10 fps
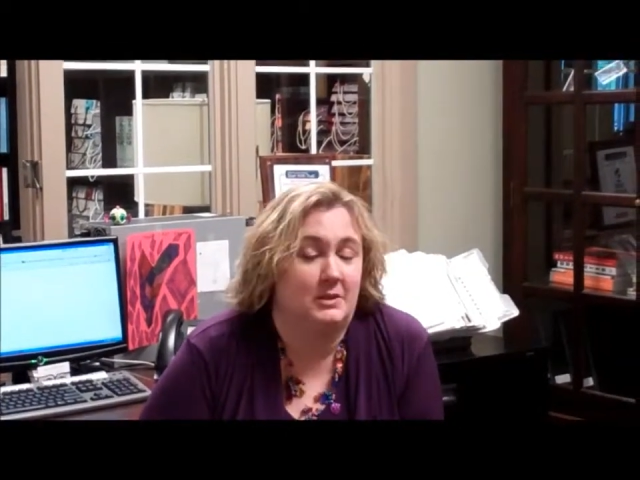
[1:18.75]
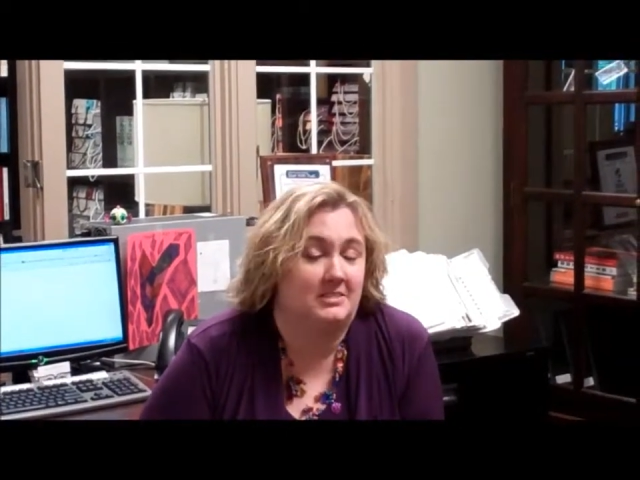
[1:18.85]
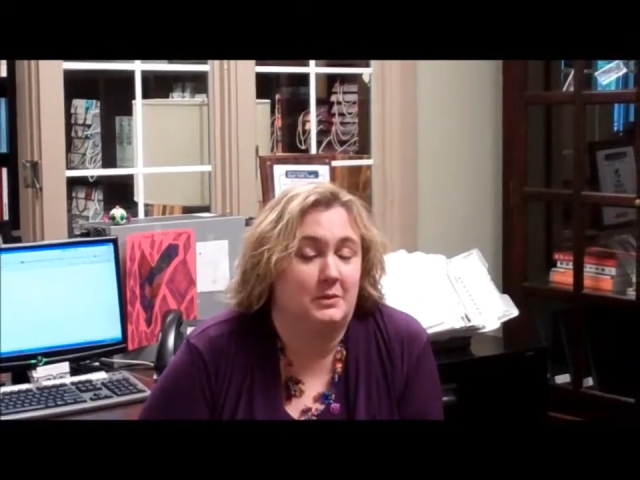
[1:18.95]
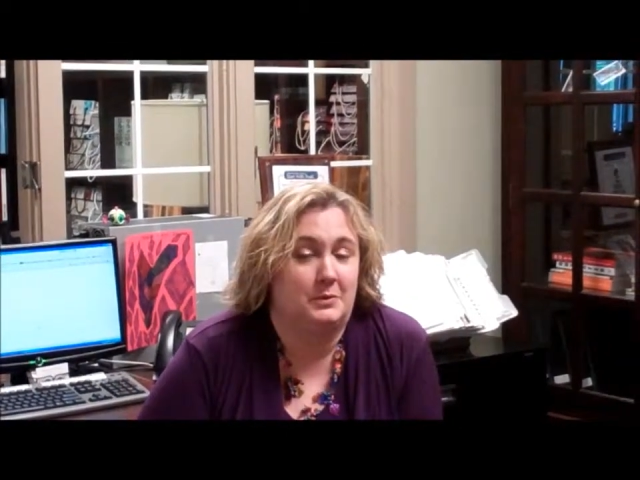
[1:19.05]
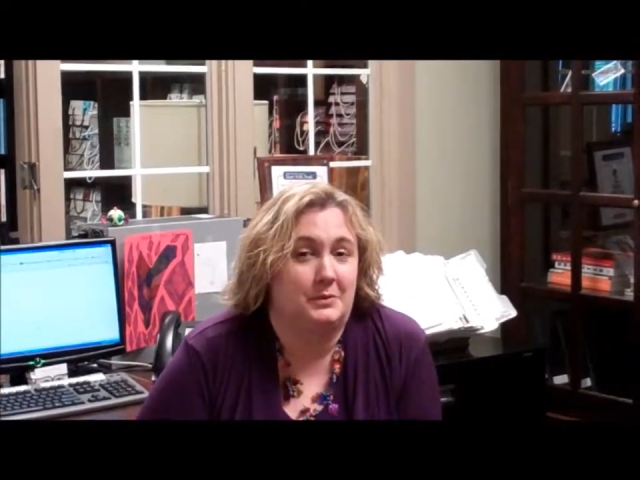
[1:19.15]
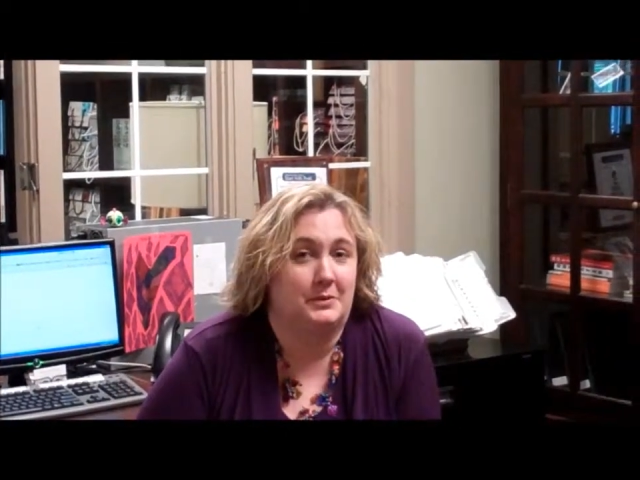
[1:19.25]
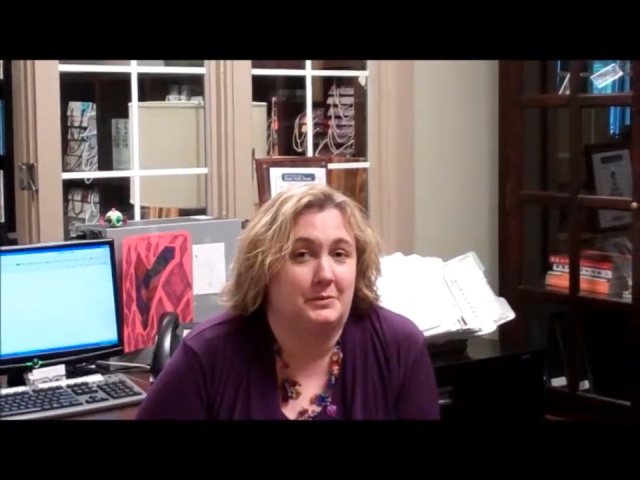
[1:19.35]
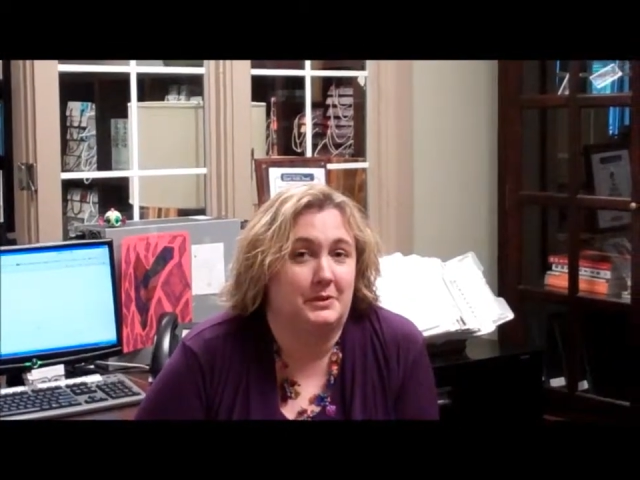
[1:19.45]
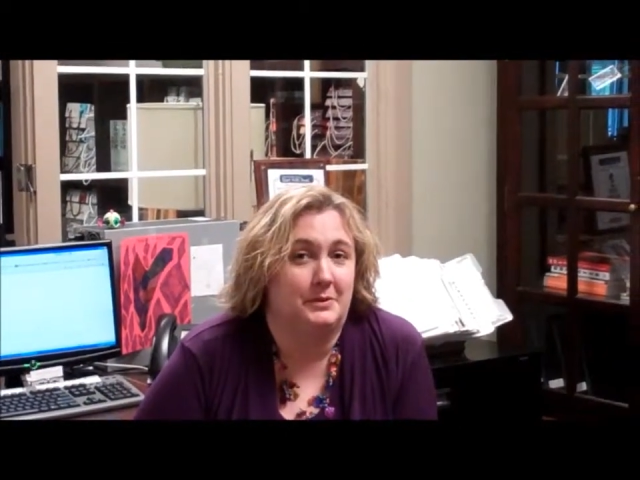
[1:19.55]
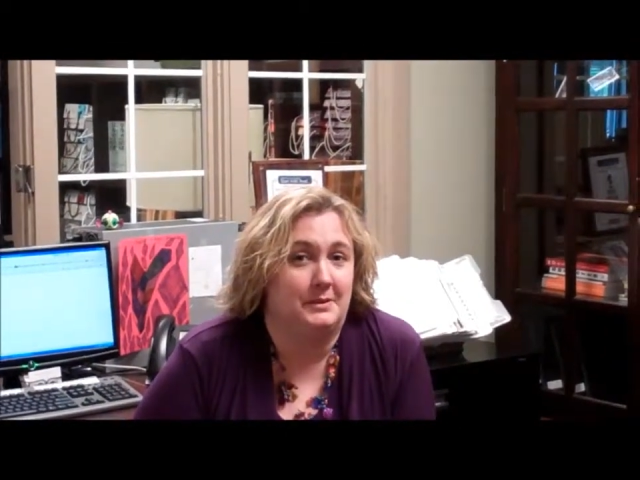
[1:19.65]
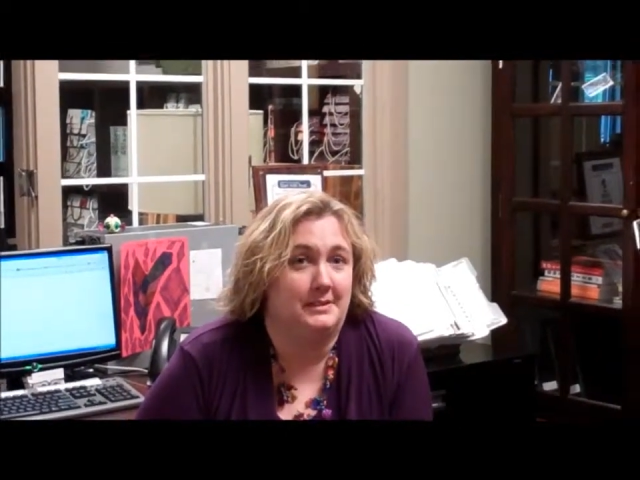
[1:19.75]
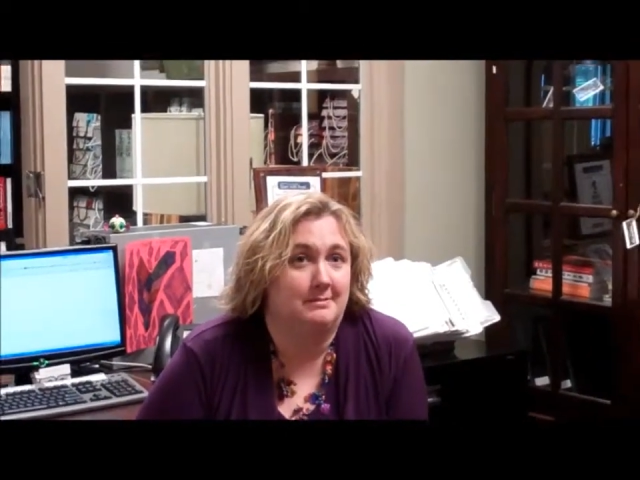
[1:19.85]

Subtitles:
knowing where we're going.